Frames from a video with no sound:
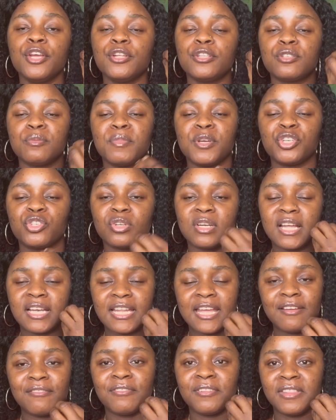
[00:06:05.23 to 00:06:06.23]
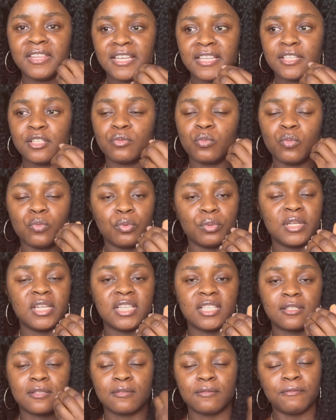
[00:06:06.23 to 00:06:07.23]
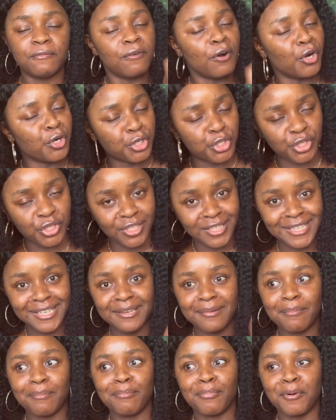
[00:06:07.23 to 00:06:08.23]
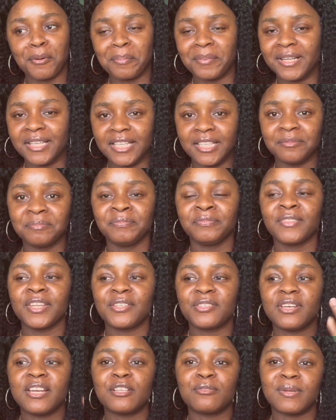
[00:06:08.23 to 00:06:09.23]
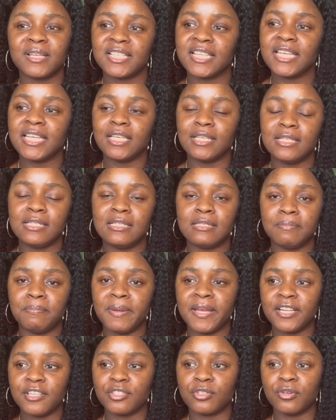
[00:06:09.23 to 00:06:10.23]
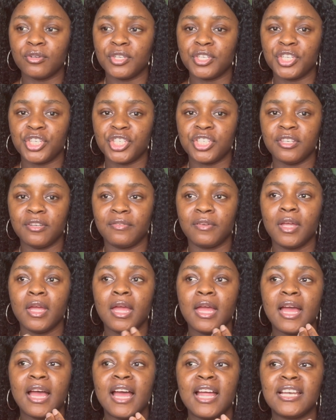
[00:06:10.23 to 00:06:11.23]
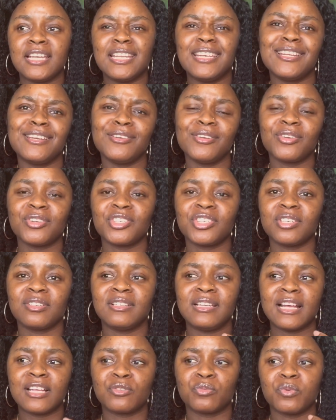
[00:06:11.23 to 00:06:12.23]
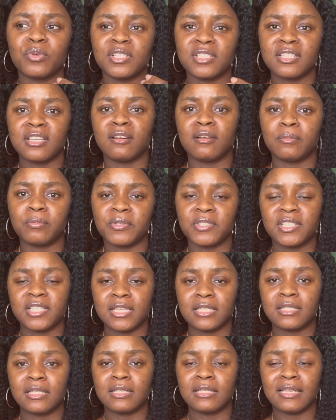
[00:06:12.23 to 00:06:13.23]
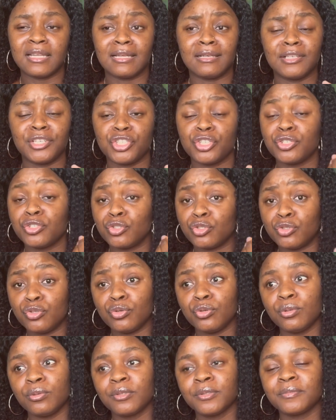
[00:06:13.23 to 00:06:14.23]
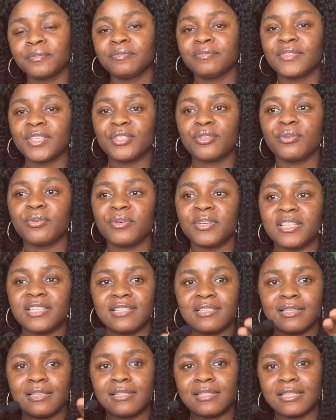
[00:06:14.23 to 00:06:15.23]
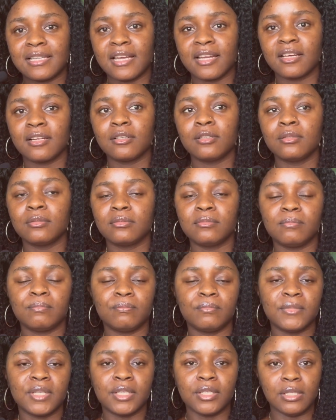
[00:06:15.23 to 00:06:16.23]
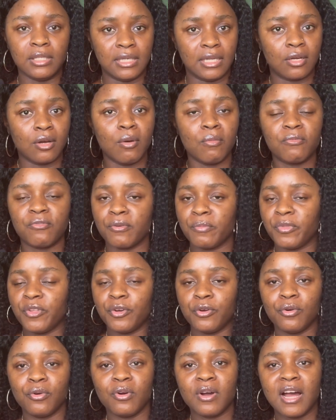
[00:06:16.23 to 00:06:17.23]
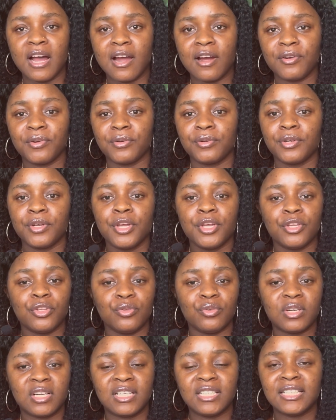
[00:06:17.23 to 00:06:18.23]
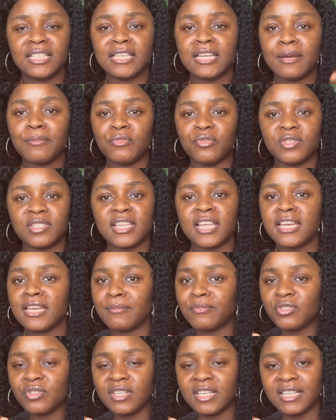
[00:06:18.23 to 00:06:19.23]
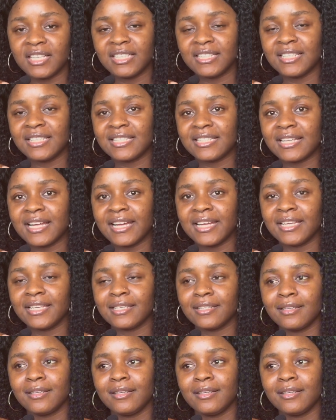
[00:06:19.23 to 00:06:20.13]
to make sure that everything is it's functioning properly. So that's why I say it depends on the shift. And in a nutshell, that's what sterile processing technicians do. So it's a circle. They come from the OR, you clean them, you send them to the clean side,